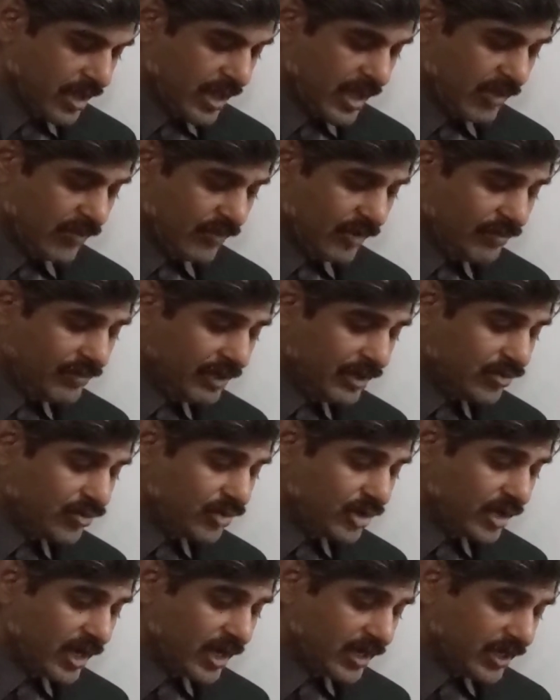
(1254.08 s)
And when we
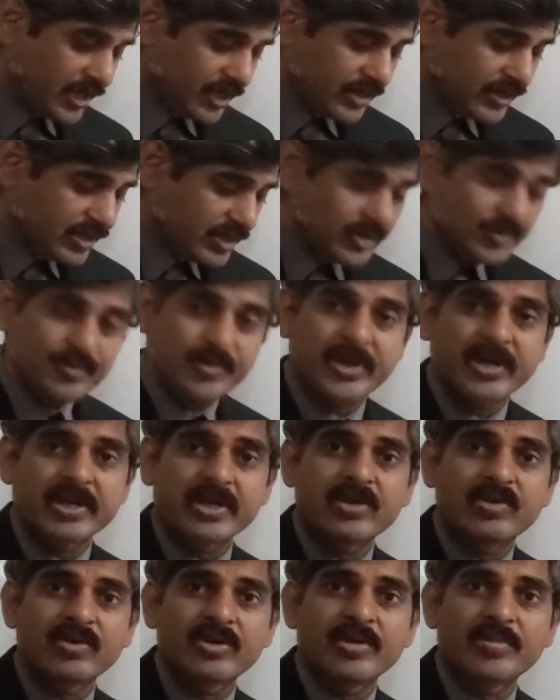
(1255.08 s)
created this
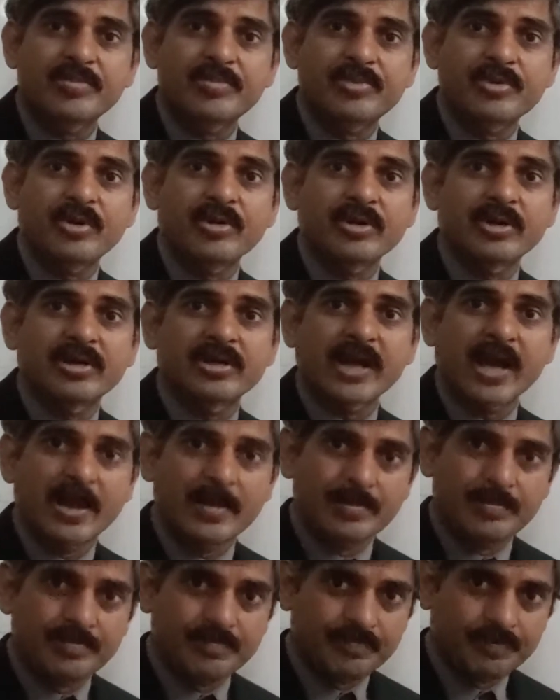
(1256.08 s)
particular
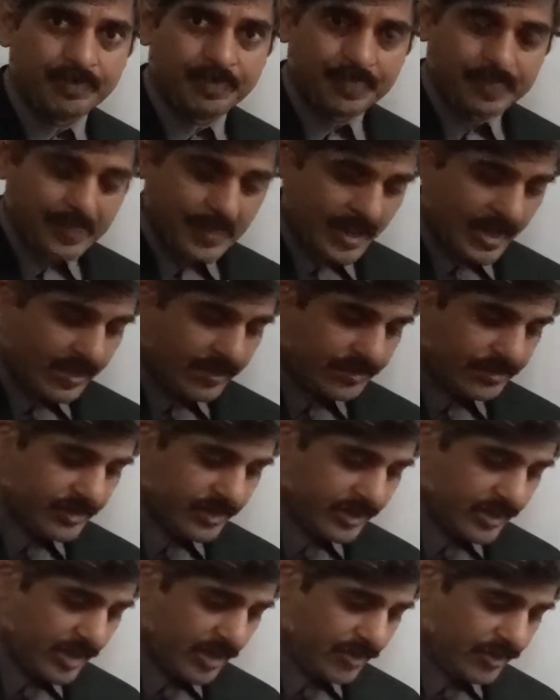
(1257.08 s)
prototype, it
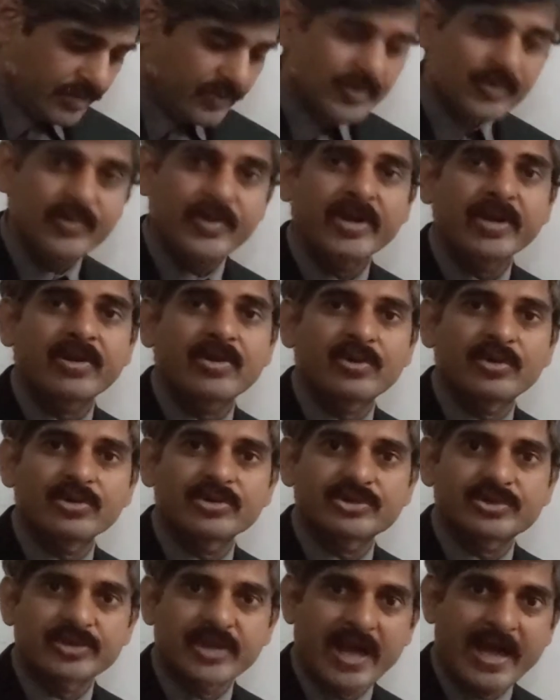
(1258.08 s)
turned out it was very
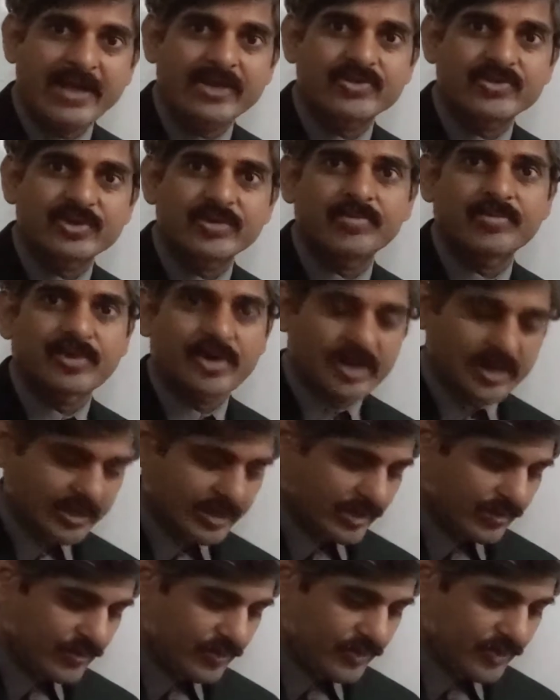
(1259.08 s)
close to the actual
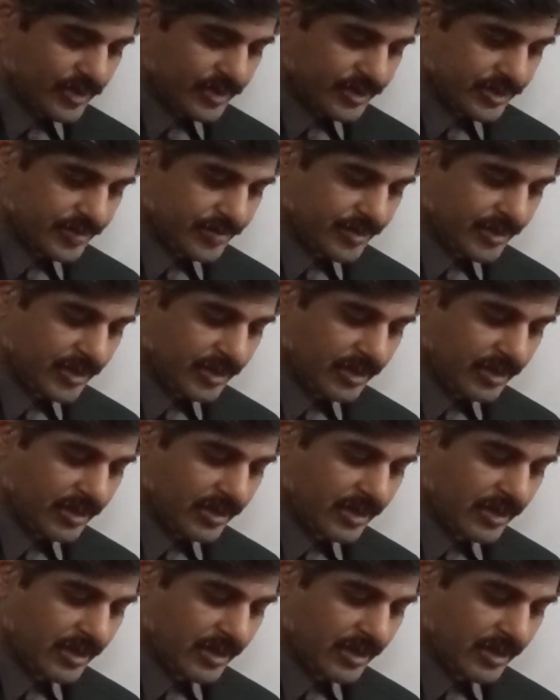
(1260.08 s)
product that we were shipping.